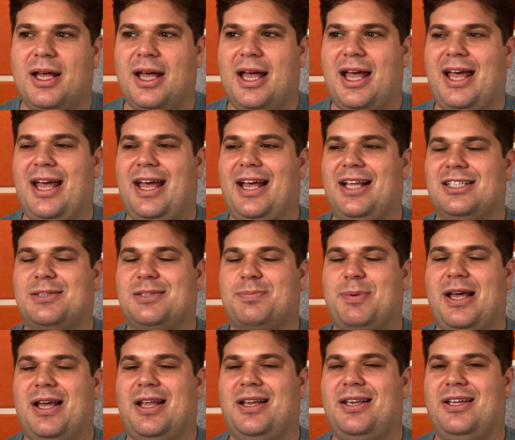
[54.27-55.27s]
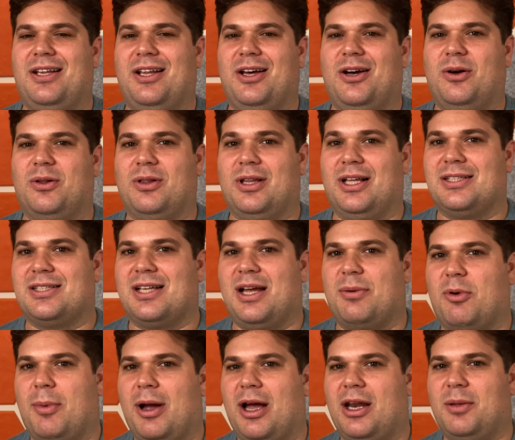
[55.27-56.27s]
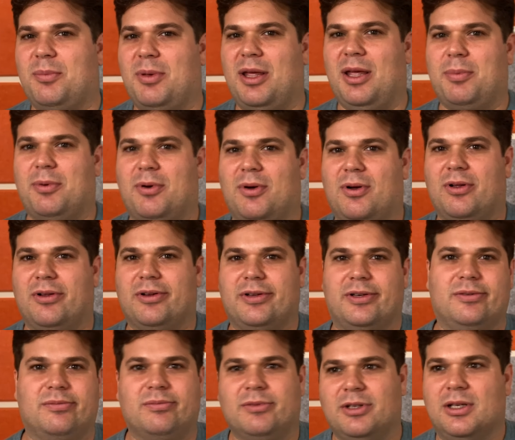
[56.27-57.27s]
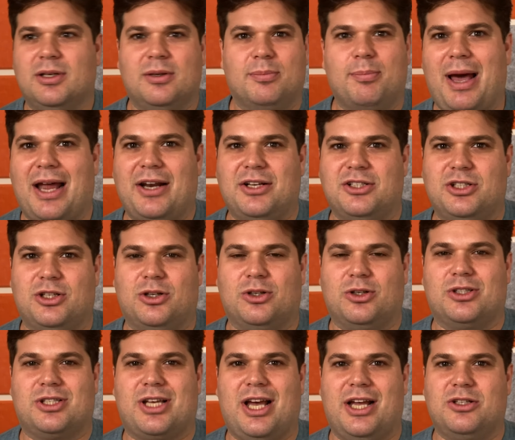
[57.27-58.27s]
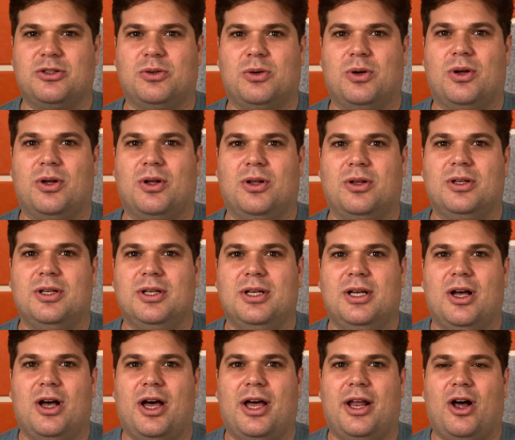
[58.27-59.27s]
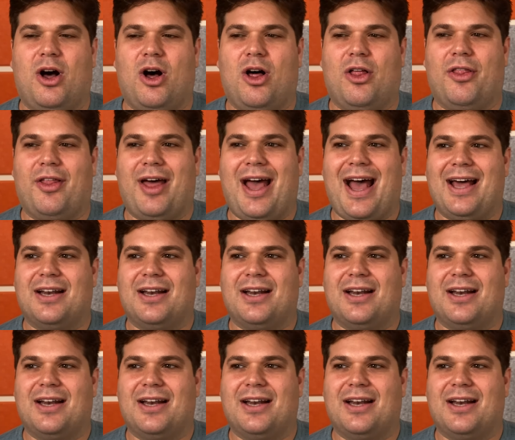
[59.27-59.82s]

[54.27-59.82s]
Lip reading: and spend, less time reminding people and managing your schedule and all of that.